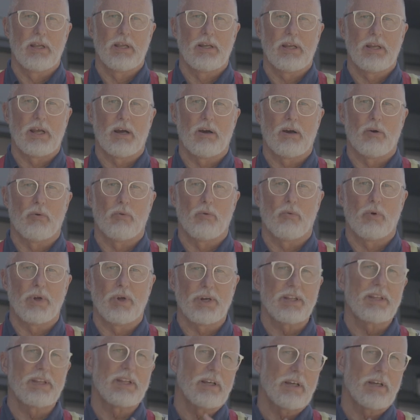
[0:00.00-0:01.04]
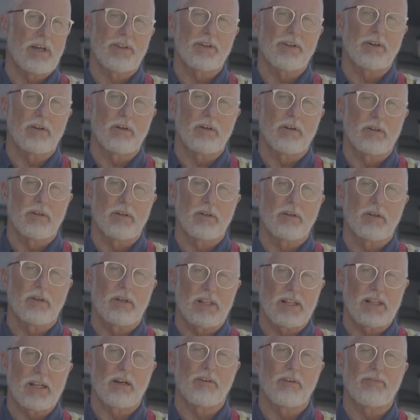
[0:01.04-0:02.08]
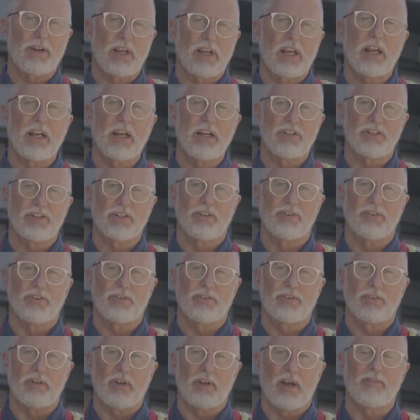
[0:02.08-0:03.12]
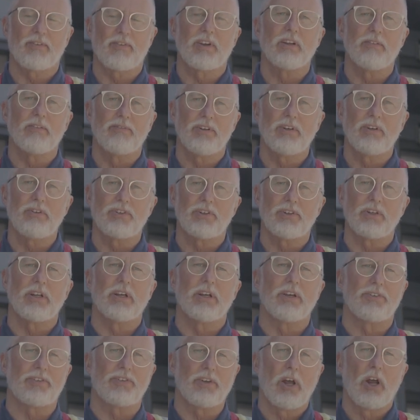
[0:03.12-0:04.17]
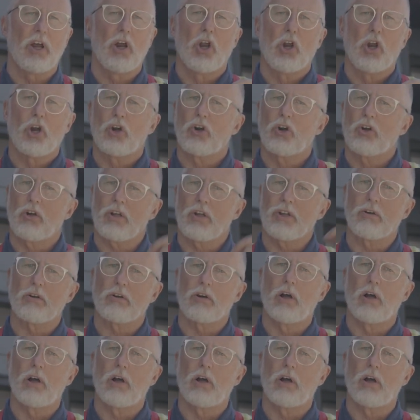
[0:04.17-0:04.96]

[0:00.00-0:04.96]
Now, one of the other clarifications of confusion is earlier